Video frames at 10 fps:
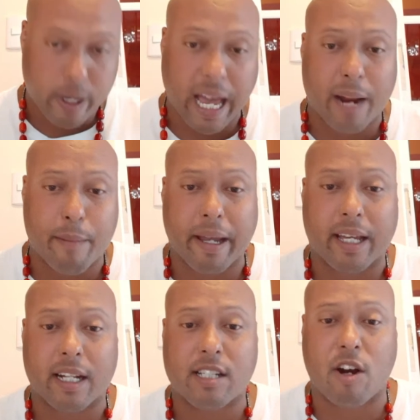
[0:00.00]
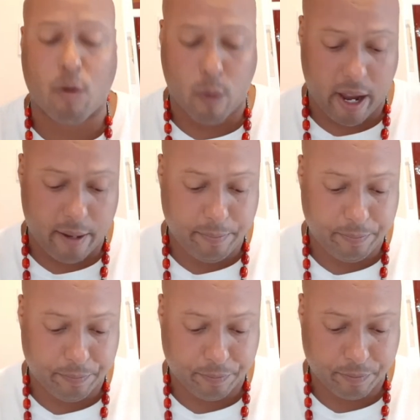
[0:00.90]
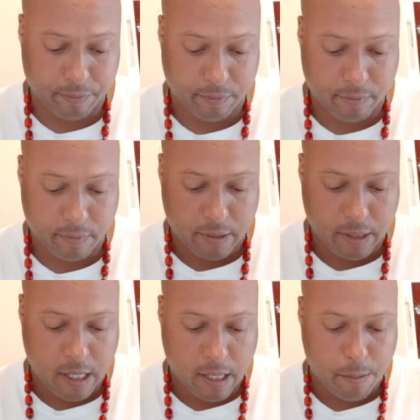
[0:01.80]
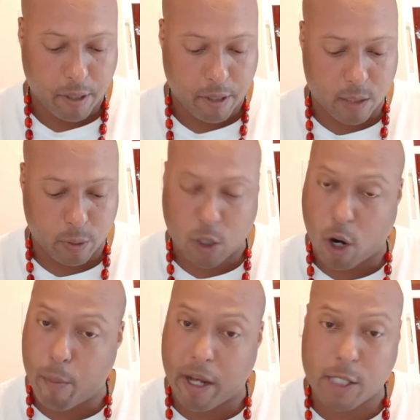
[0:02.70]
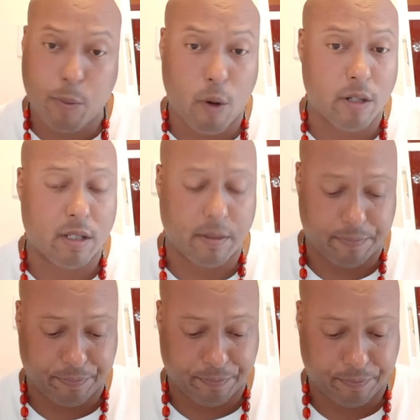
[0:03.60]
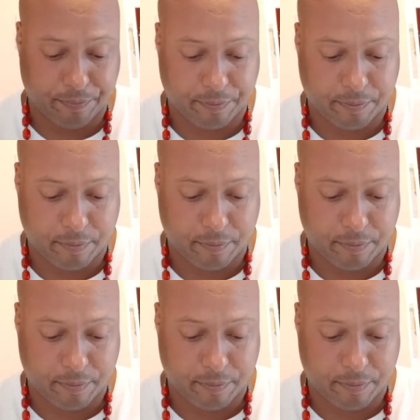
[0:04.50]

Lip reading: We gotta certain because we talking about sports.